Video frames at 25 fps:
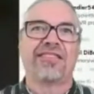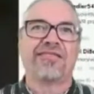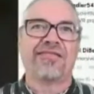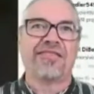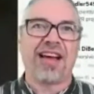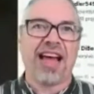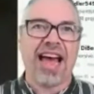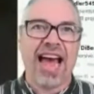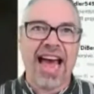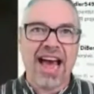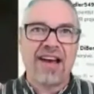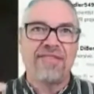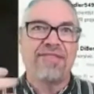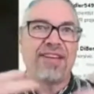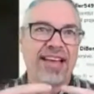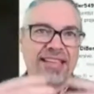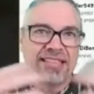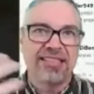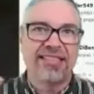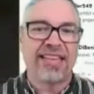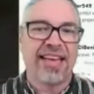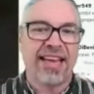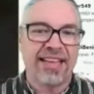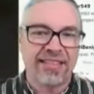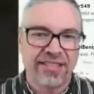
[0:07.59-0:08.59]
have
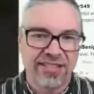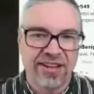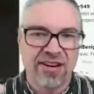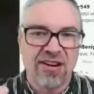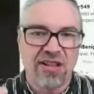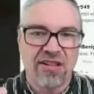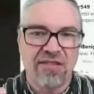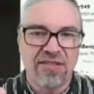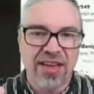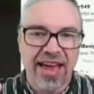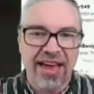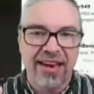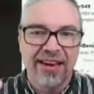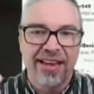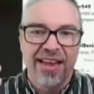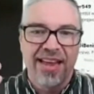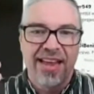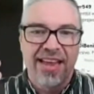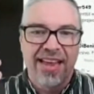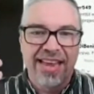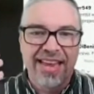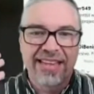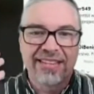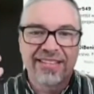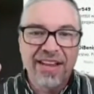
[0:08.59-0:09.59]
headsets and all that
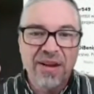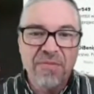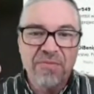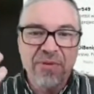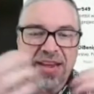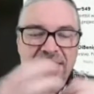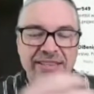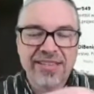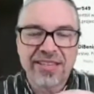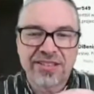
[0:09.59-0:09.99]
in some ways